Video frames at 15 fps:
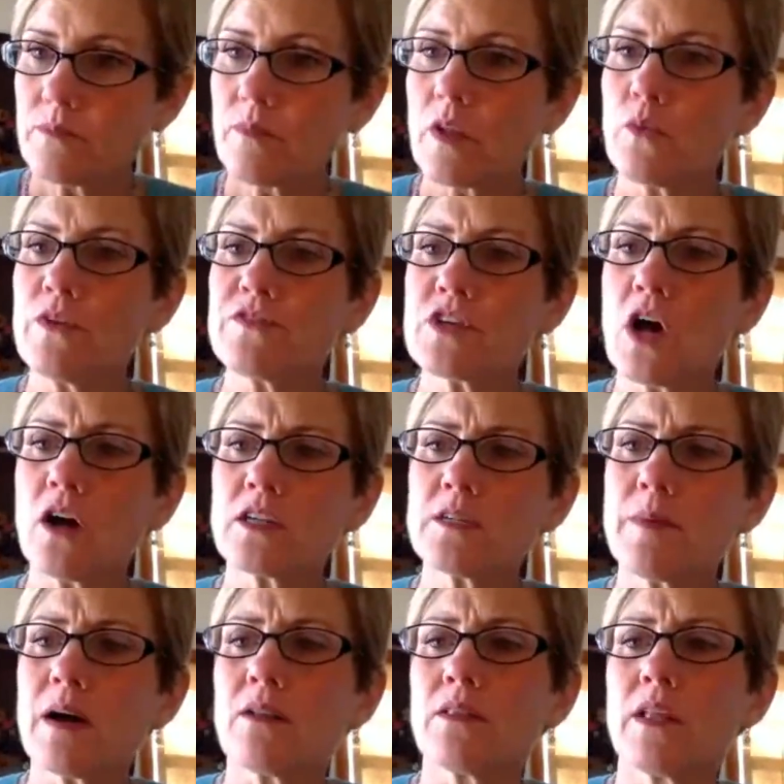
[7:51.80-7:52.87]
we've talked
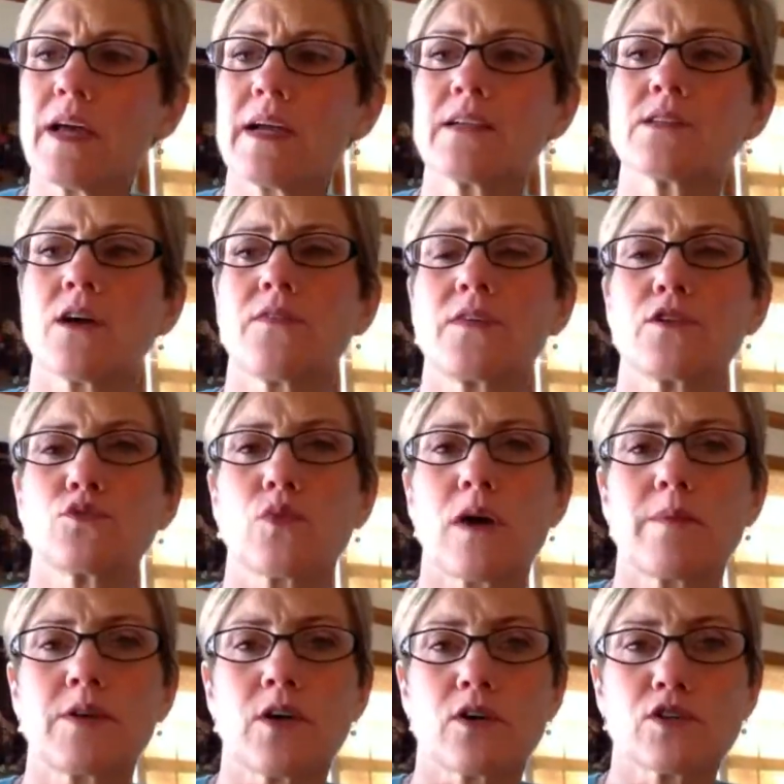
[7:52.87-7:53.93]
about legs on these
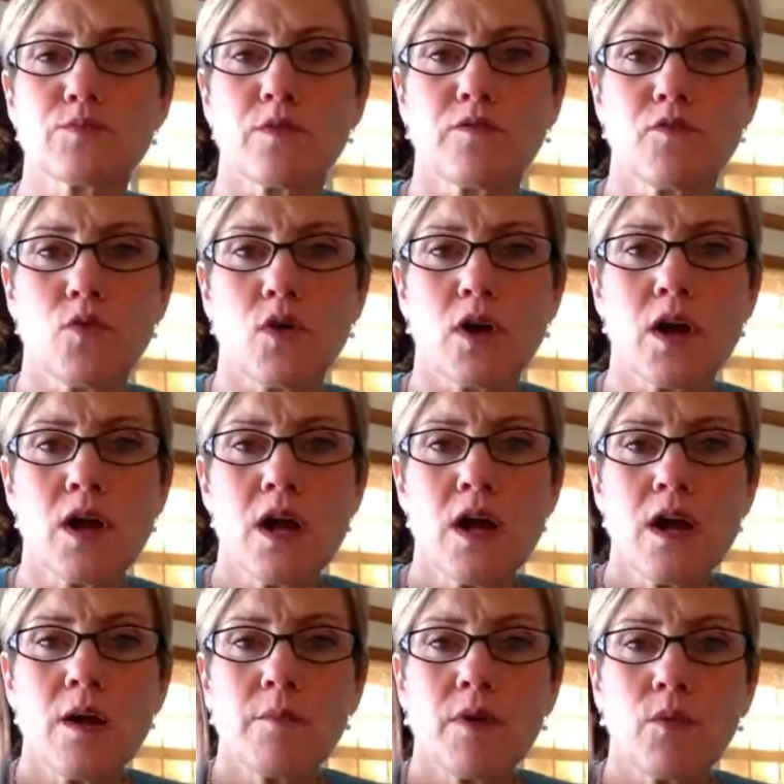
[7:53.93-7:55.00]
webinars before,
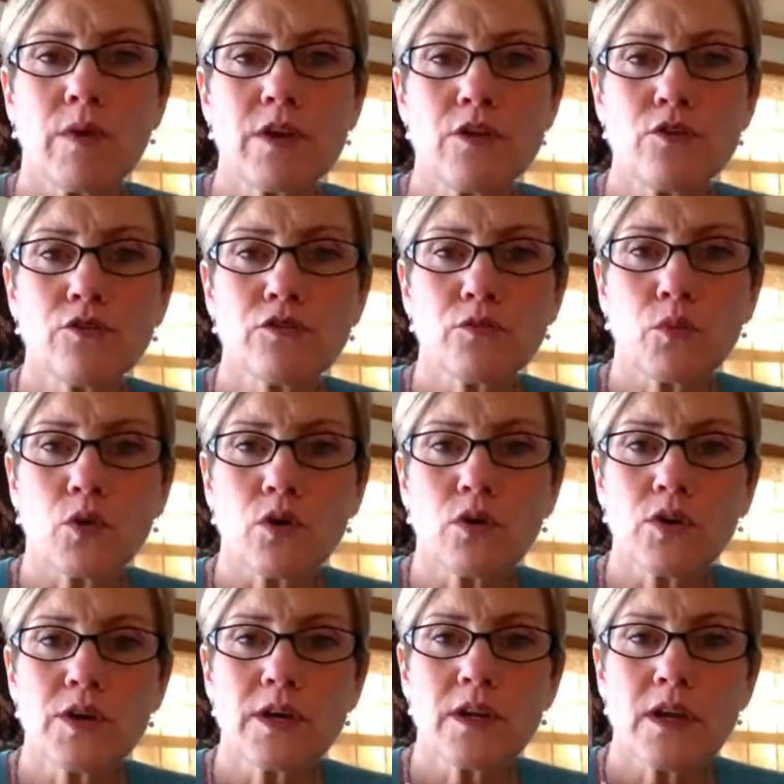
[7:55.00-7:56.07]
but when you
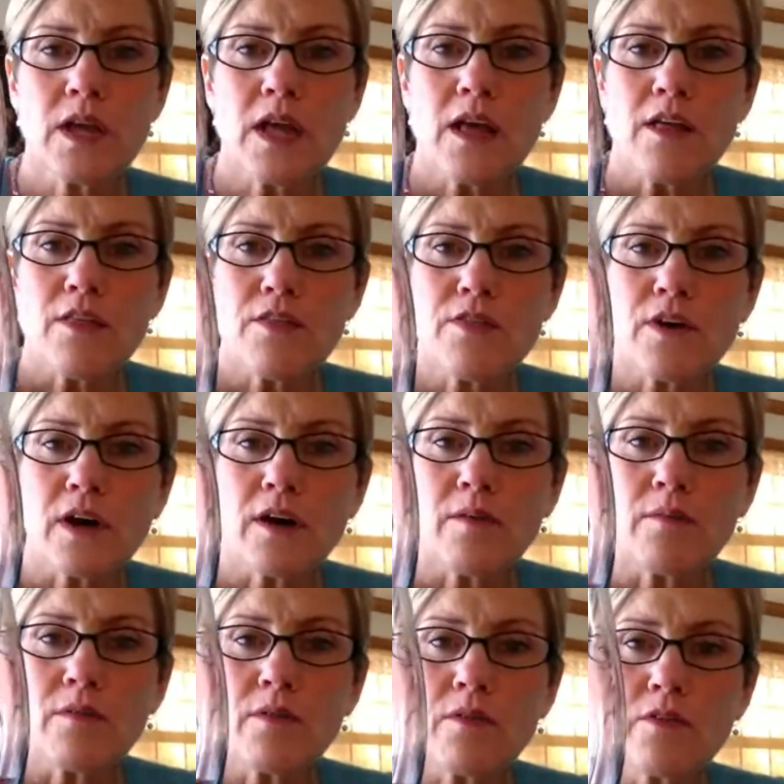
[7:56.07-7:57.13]
swirled it,
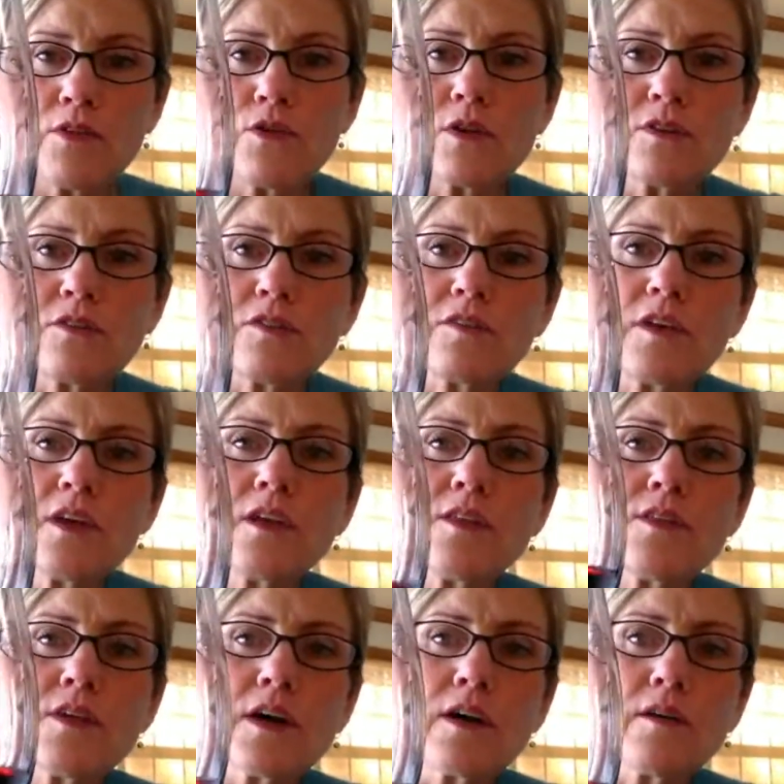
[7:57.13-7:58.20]
you can see
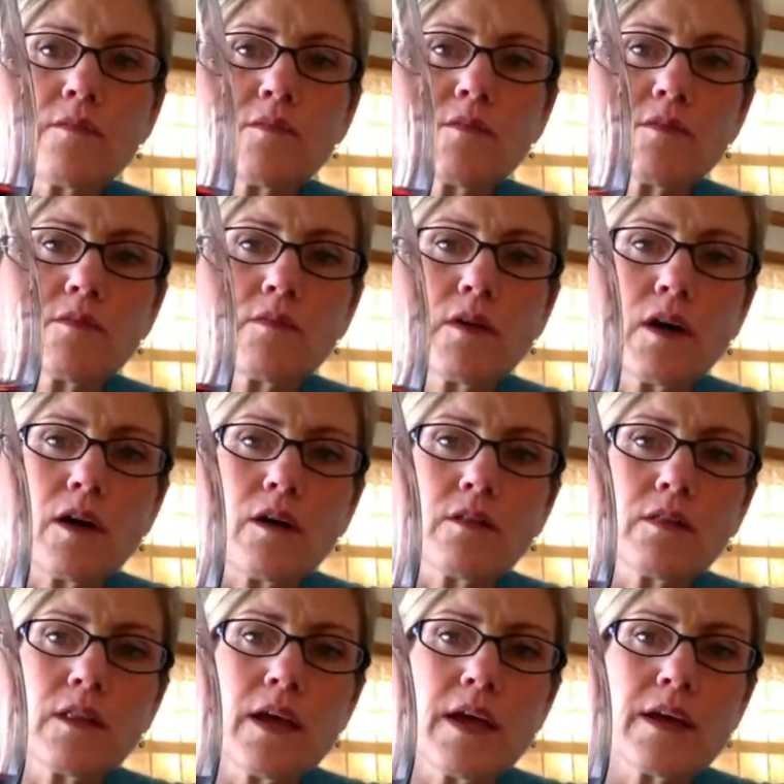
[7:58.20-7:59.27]
the
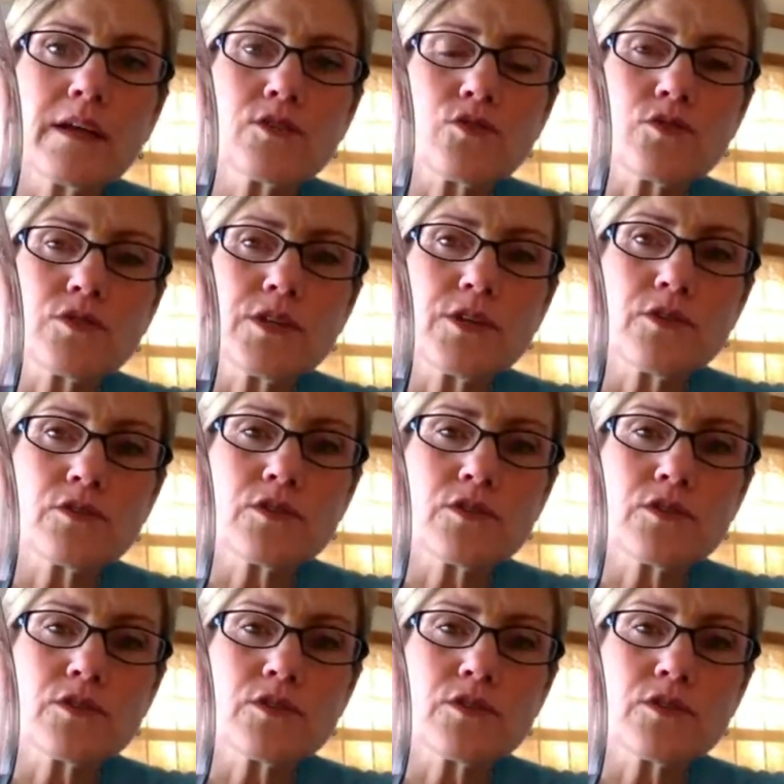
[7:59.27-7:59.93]
legs or tiers